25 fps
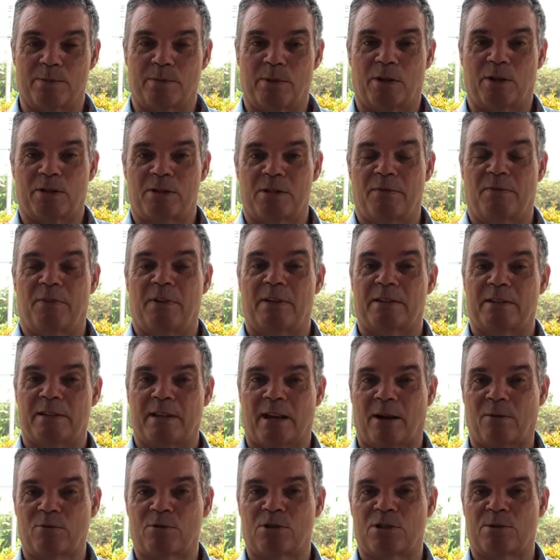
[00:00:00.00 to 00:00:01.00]
because if it's
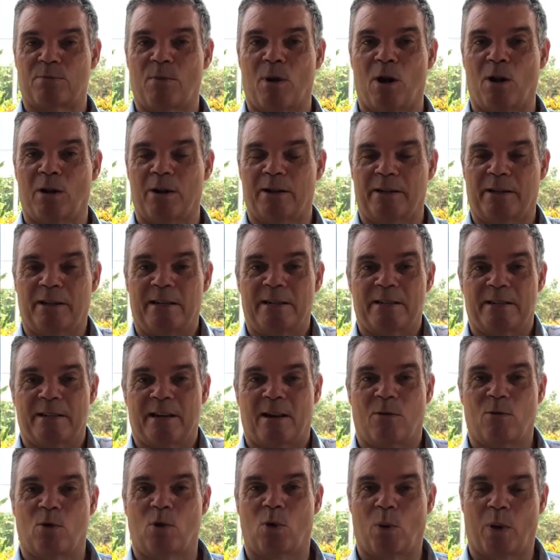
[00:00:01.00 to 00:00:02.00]
how small it is and
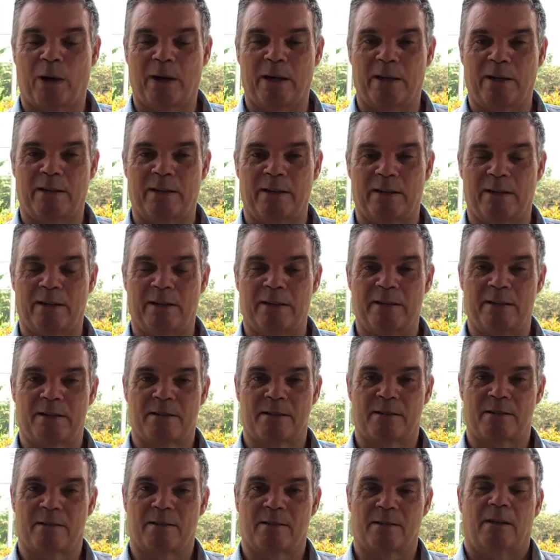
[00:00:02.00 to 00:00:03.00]
how quiet it
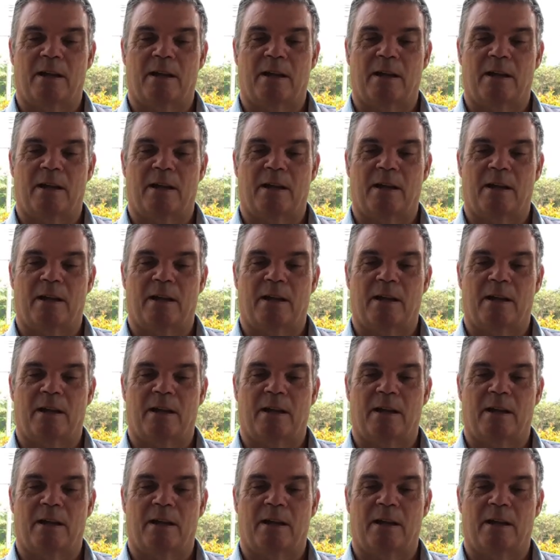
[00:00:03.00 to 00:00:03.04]
is,